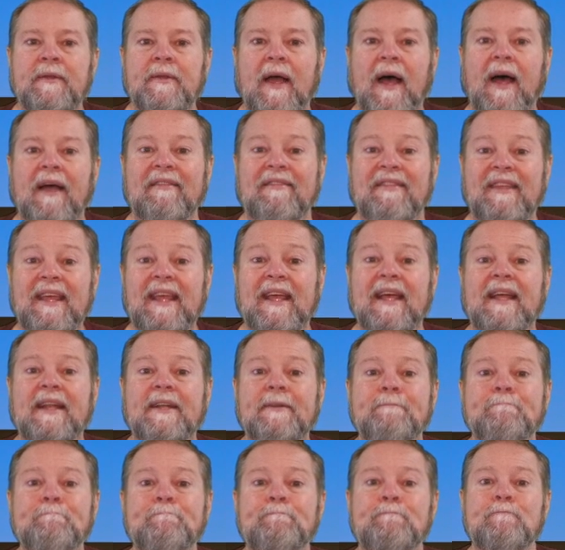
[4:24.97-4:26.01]
Uh,
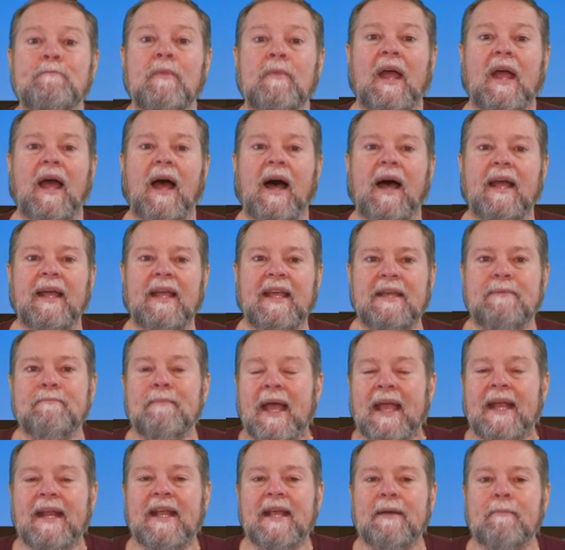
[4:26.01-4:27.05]
then uh, he
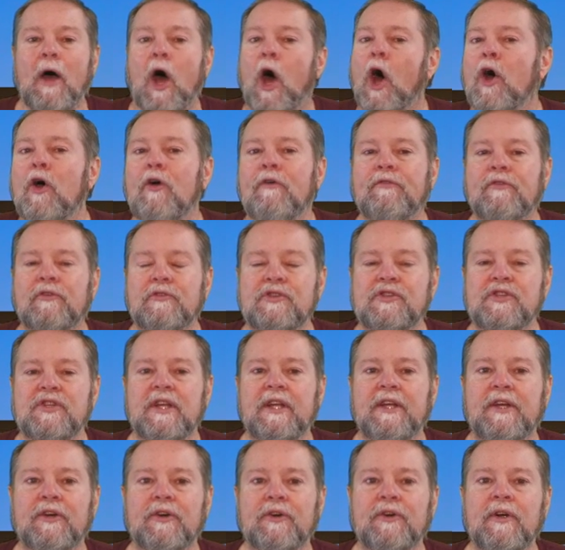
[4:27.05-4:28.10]
made him
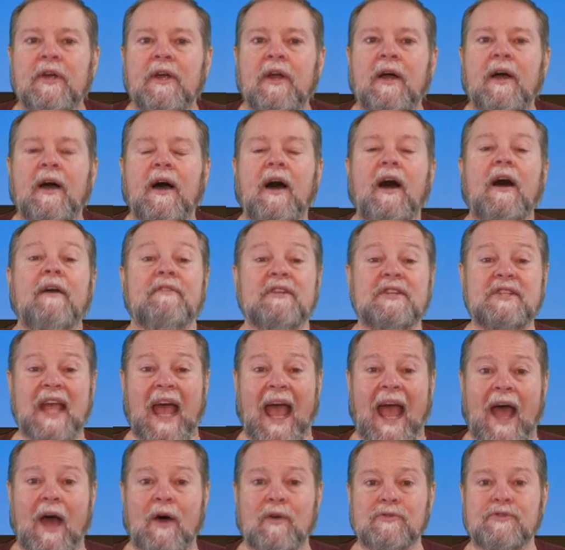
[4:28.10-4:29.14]
overseer of his
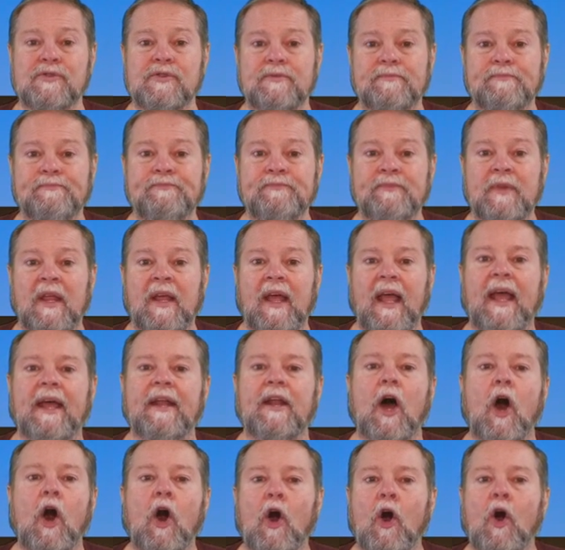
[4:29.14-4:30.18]
house,
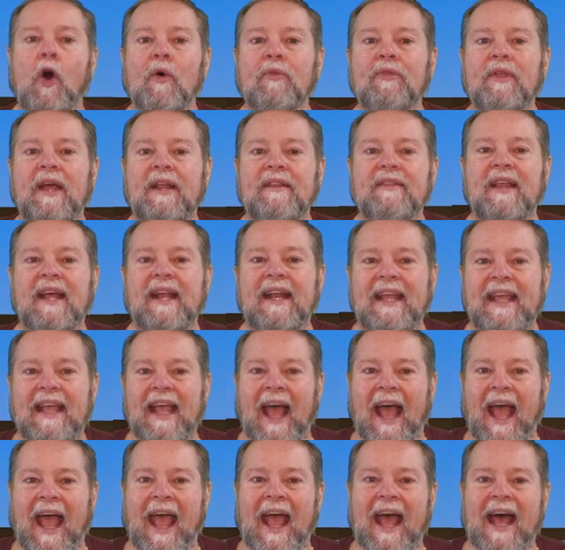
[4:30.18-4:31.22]
and all that, that he
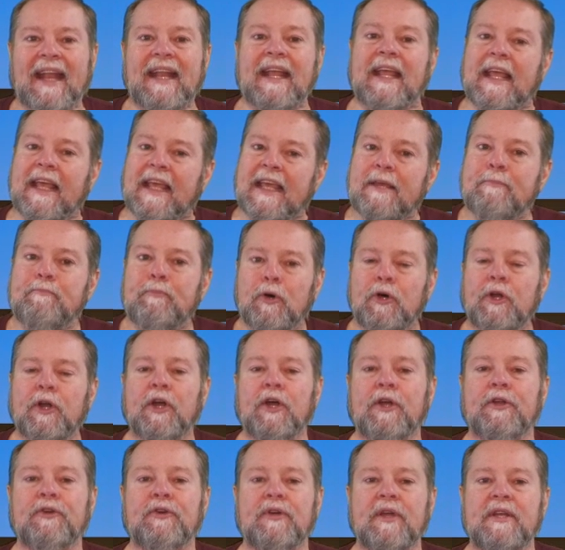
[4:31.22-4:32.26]
had he put
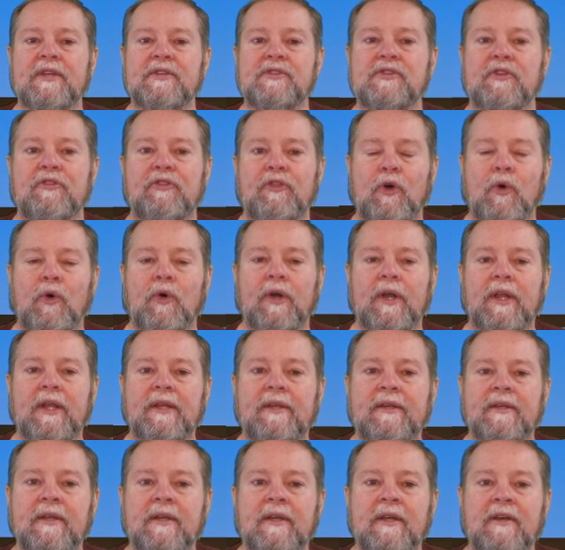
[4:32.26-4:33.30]
under his
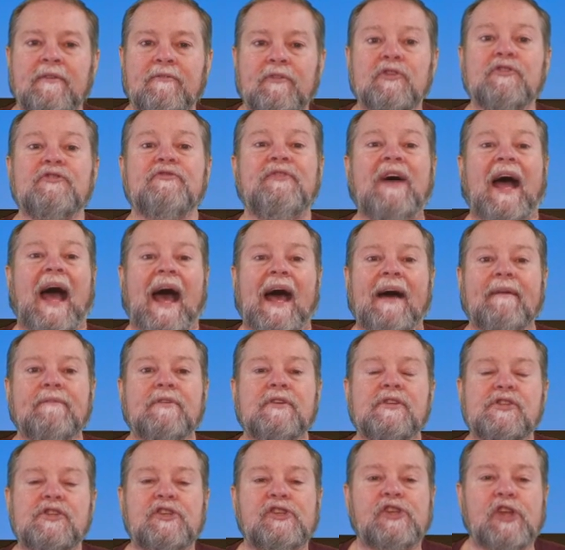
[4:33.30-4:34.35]
authority. Verse 5
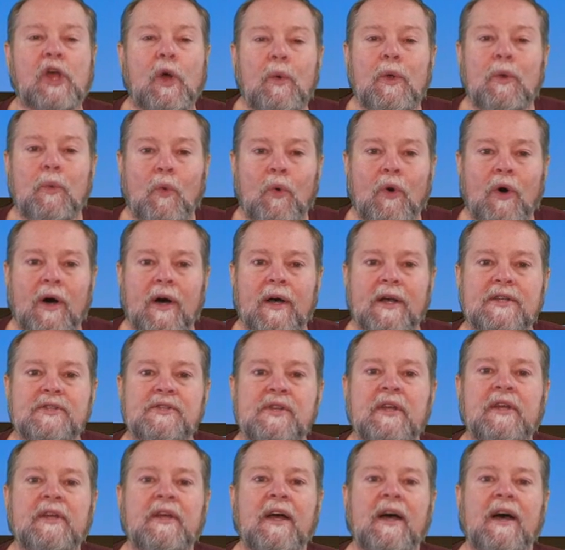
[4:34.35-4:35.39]
So it
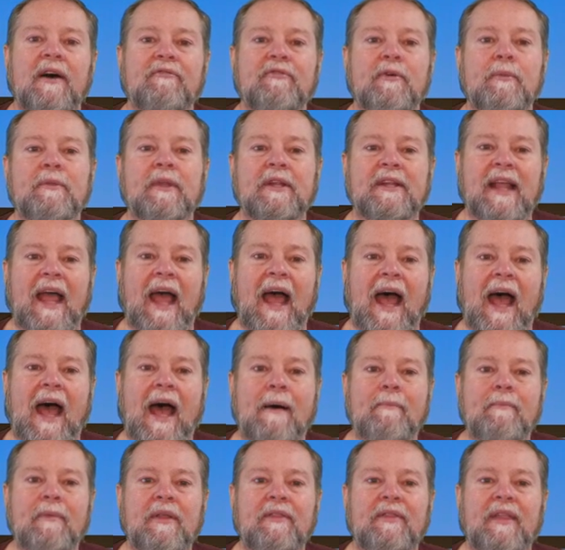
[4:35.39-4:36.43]
was uh, from the
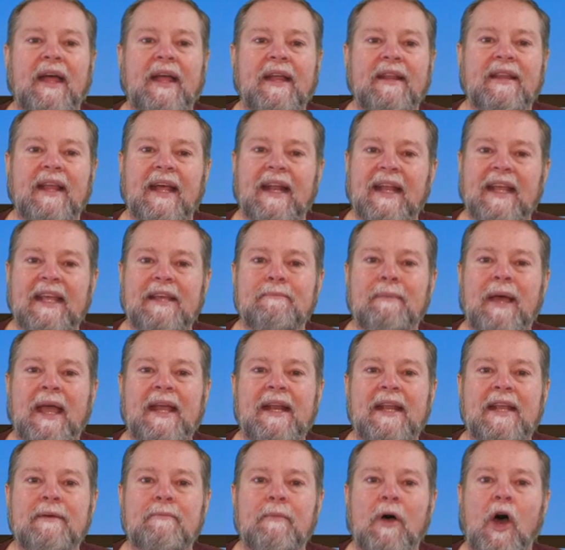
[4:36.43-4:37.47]
time that, that he
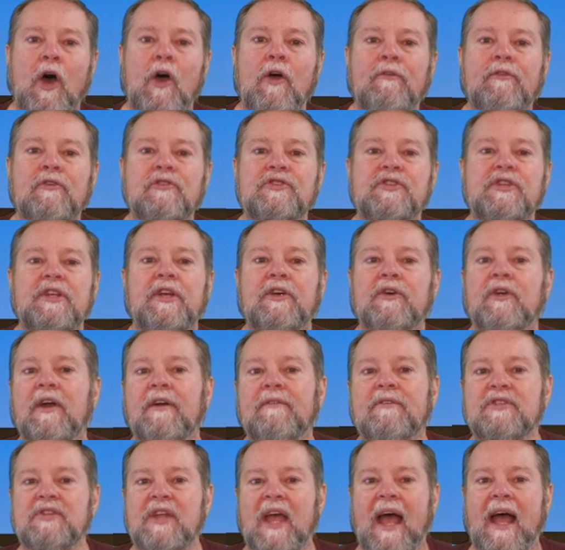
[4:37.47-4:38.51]
made him overseer
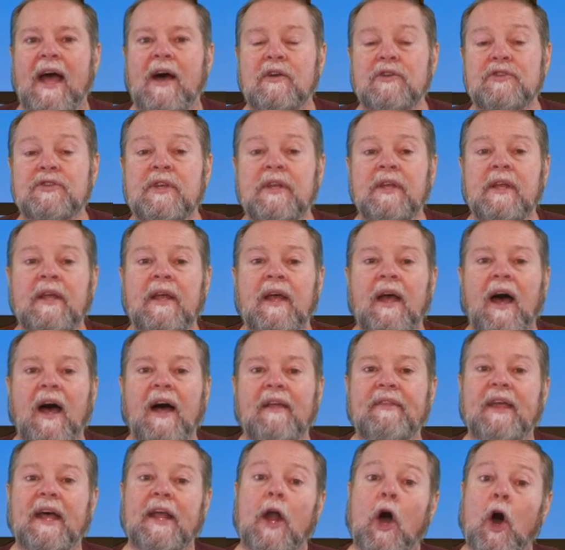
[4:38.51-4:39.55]
of his house
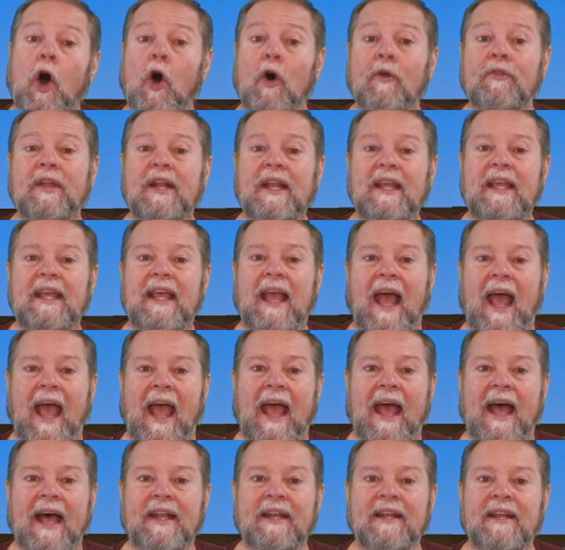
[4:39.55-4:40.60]
uh, that all that he
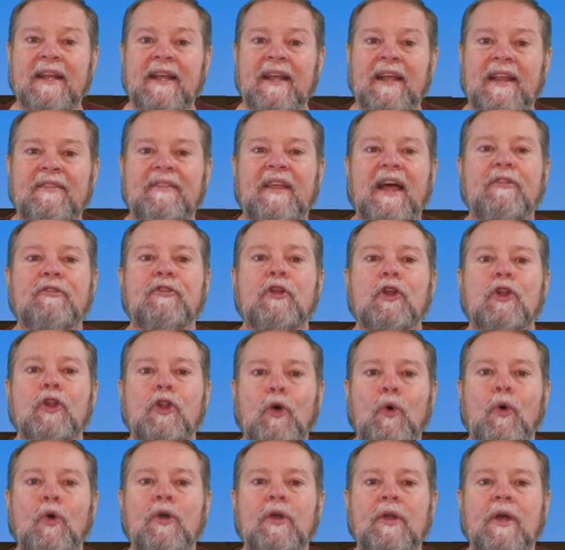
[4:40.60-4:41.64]
had, that the
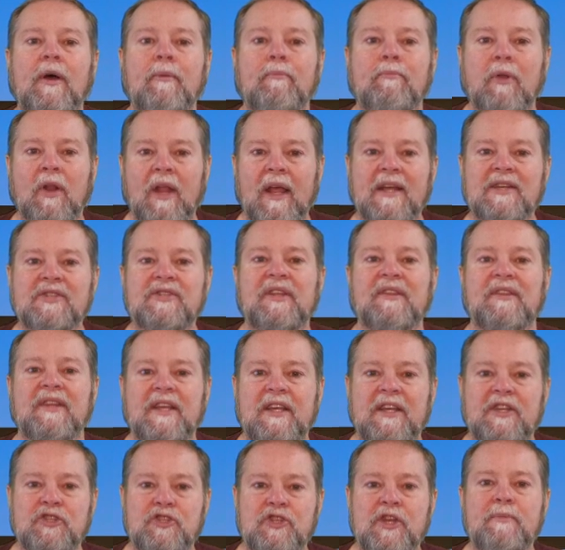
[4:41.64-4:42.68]
Lord blessed
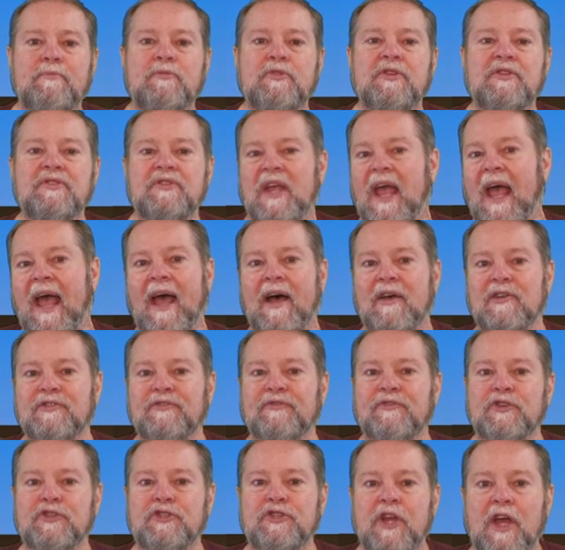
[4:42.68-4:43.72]
the Egyptian's house
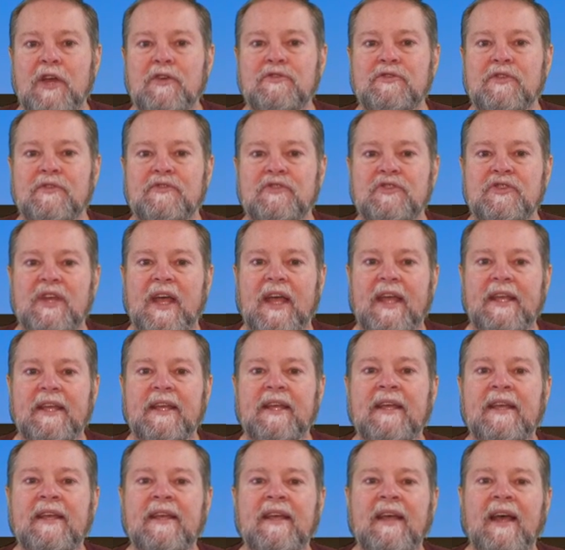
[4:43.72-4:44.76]
for Joseph's
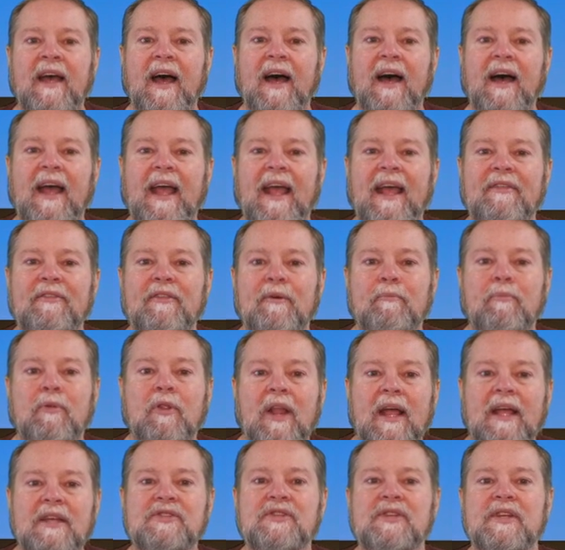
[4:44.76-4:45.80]
sake, uh, and the
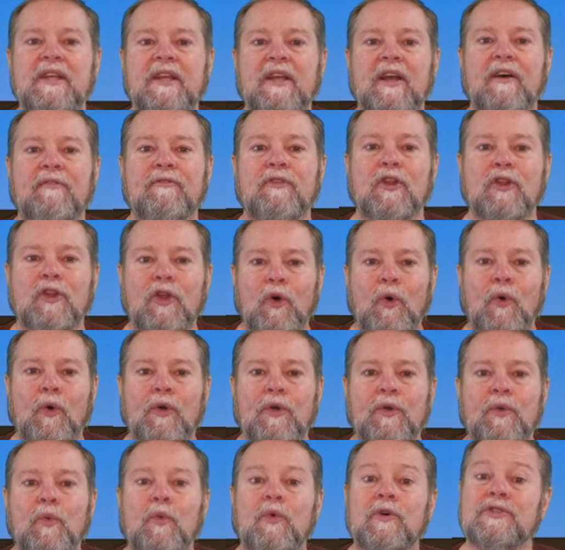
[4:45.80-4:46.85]
blessing of the
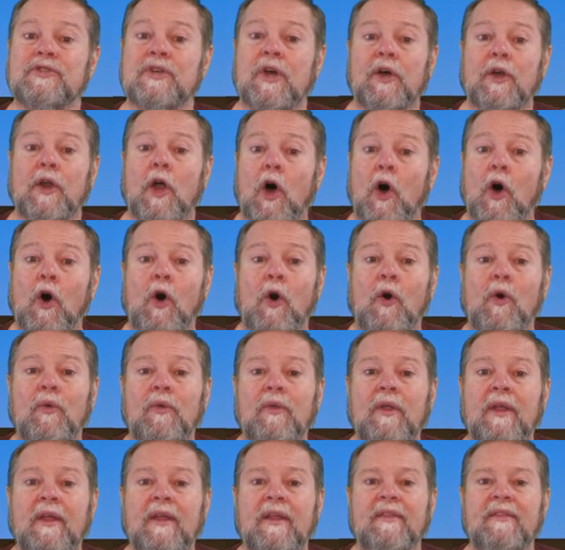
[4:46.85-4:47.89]
Lord was on
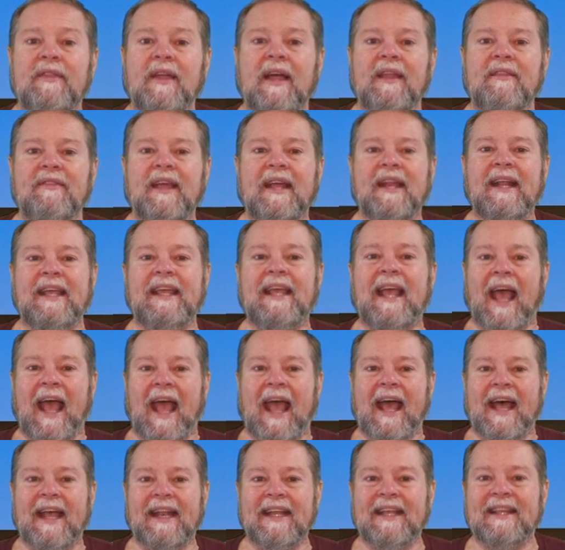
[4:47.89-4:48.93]
all that, that he
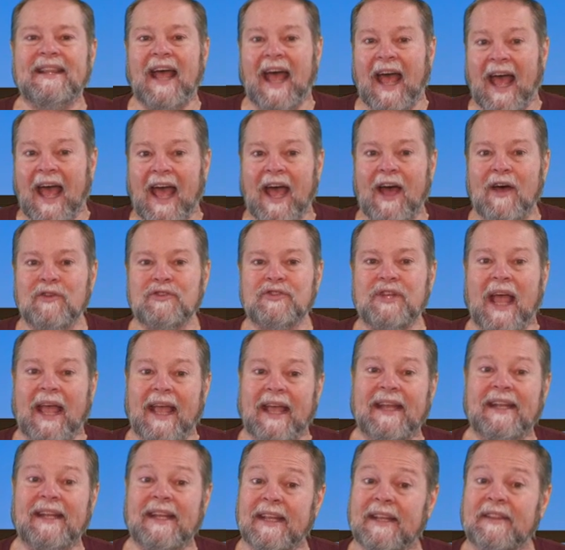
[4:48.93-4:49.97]
had in the house
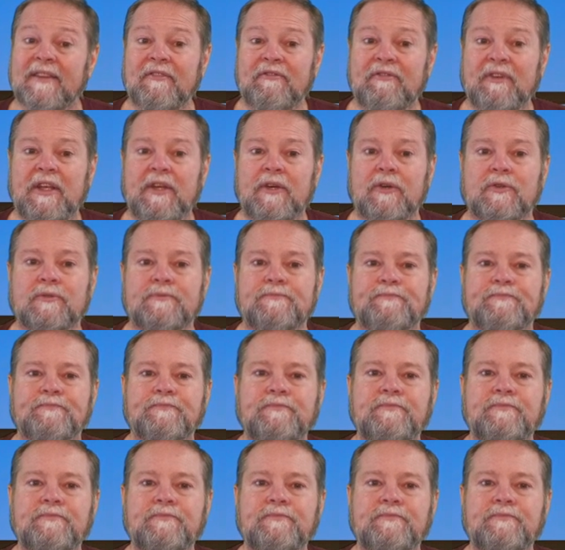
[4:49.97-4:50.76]
and in the field.